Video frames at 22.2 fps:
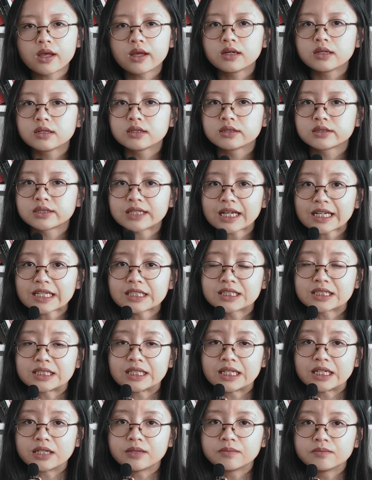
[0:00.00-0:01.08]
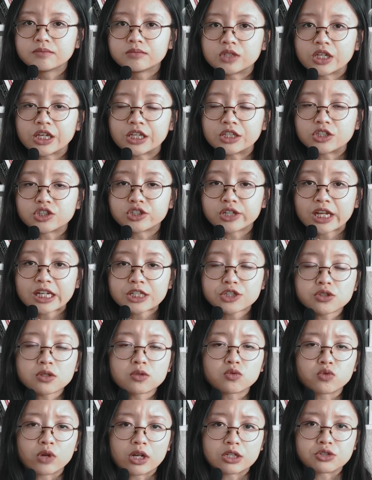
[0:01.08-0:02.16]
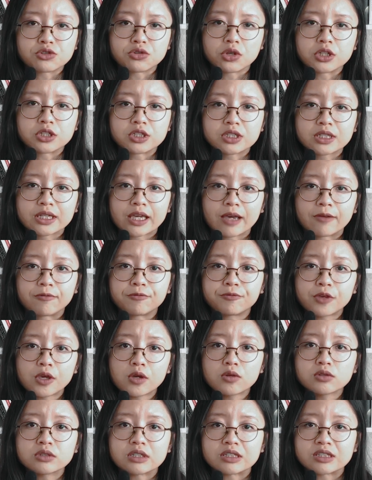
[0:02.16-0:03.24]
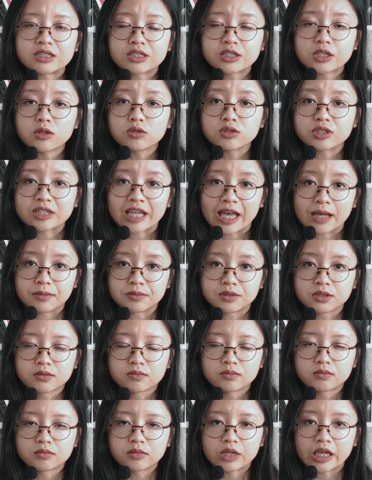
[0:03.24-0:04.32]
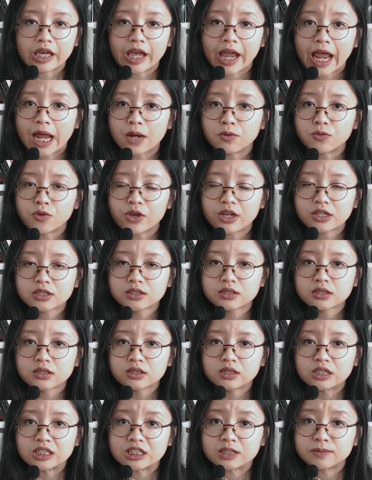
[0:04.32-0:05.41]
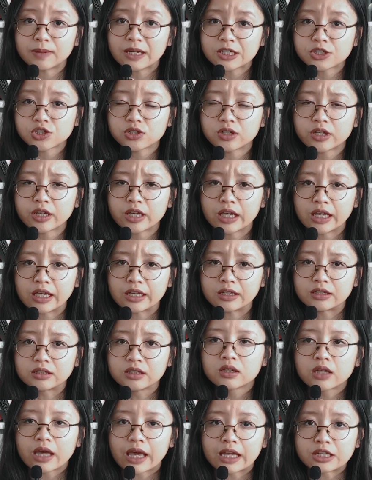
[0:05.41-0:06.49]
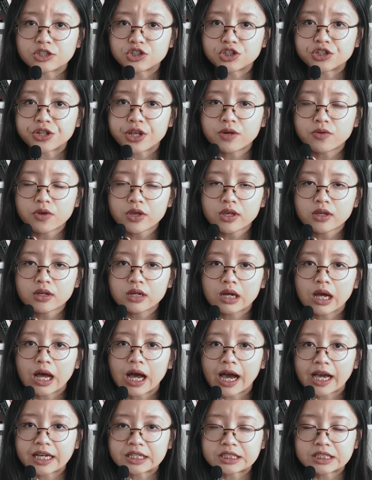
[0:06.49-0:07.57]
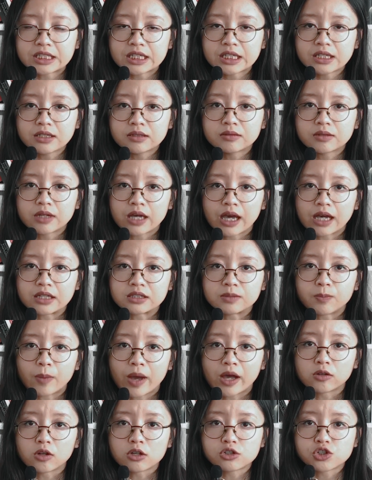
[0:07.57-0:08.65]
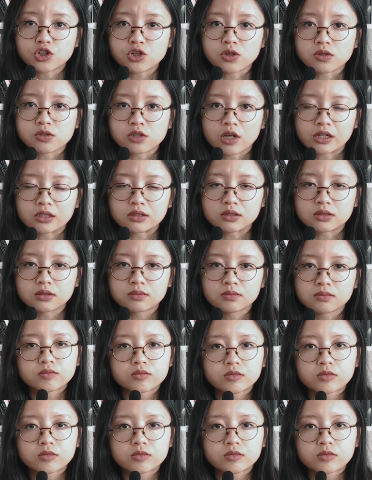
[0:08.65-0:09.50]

Secondly, the international graduates can fill the skills gaps in areas especially in engineering, IT, and biological science.